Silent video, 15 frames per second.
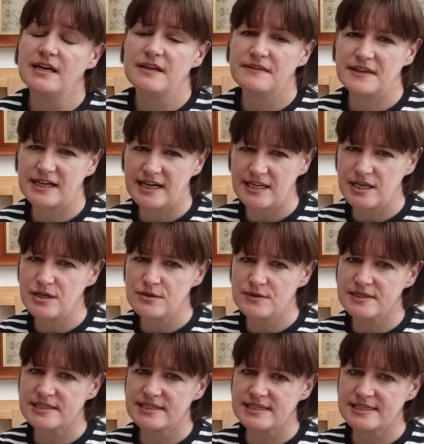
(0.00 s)
that I
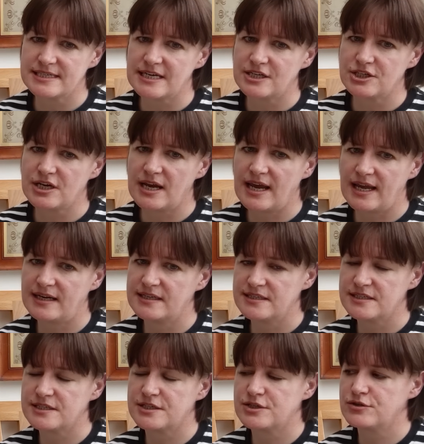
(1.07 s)
used to stitch
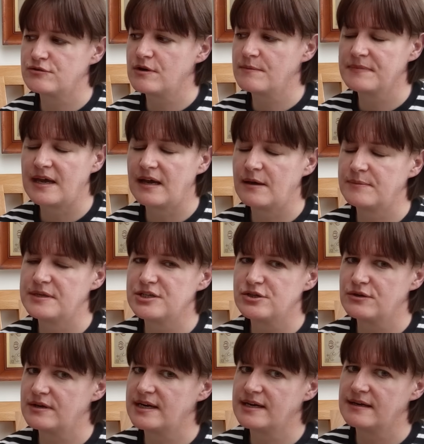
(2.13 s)
Helen's drum that I'll be
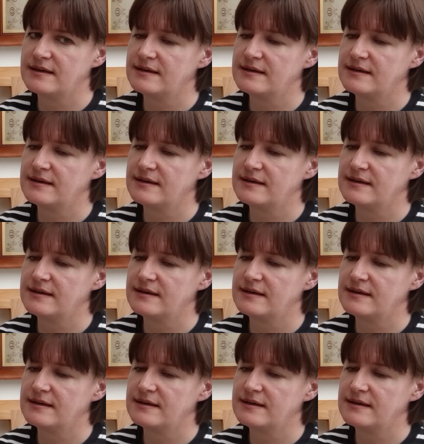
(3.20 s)
showing